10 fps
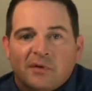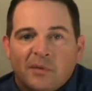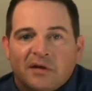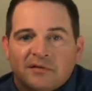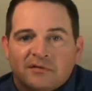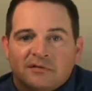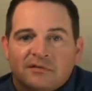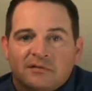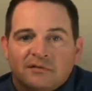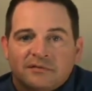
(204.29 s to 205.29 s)
to me.
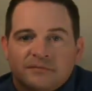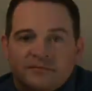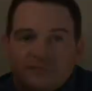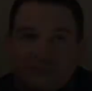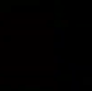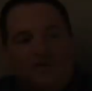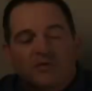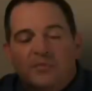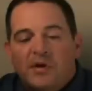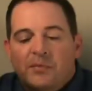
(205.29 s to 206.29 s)
There's
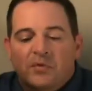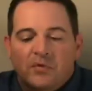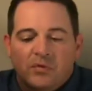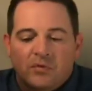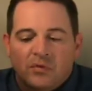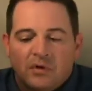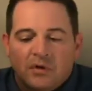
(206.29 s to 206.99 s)
some people who